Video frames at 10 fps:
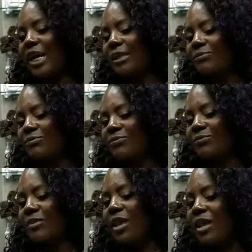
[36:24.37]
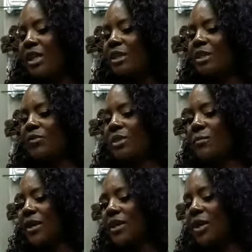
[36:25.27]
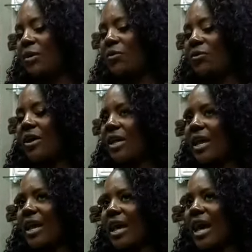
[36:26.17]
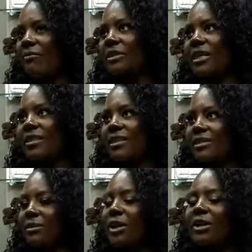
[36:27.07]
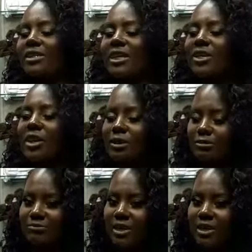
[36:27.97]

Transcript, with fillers: Yeah, yeah. So depending on, I would say this. I'm not going to say no.